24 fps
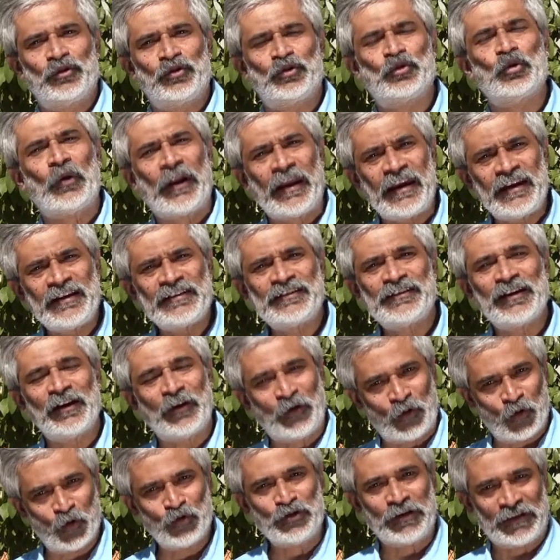To raise
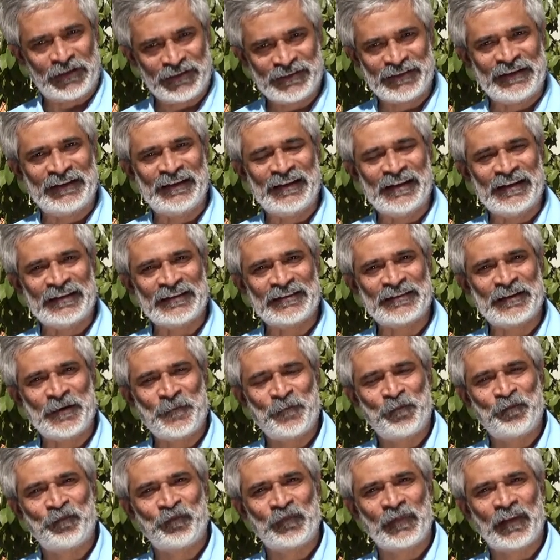good seedlings,
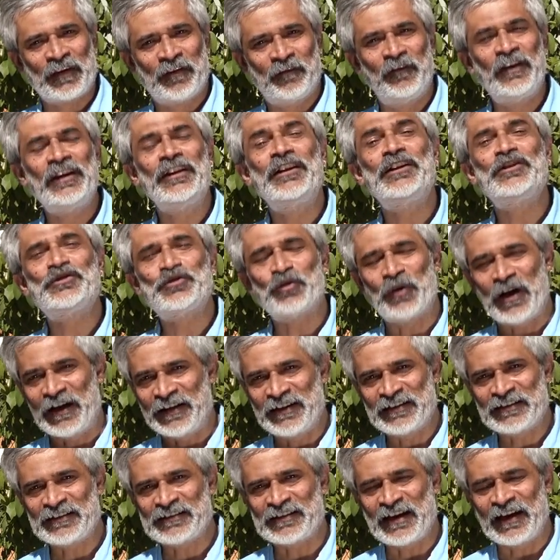we need to
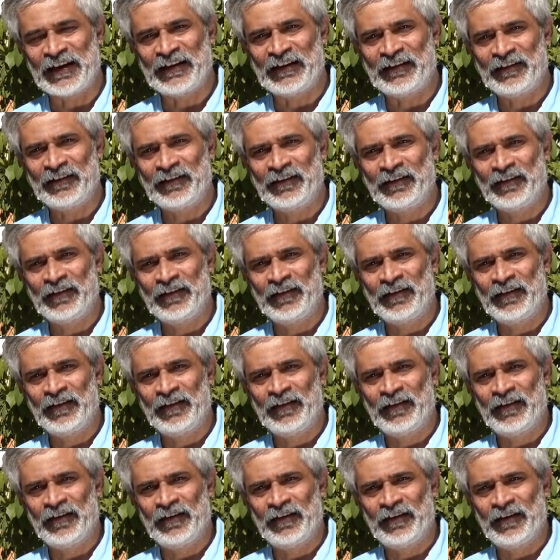understand
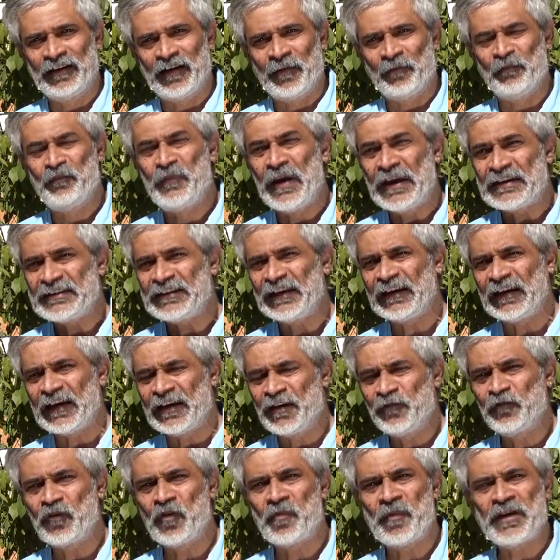basic
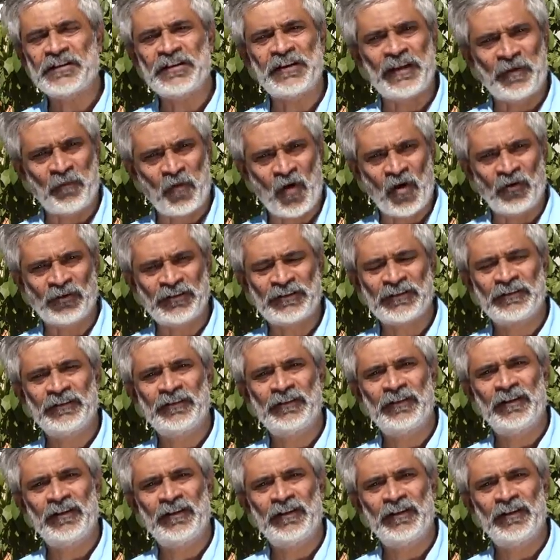information about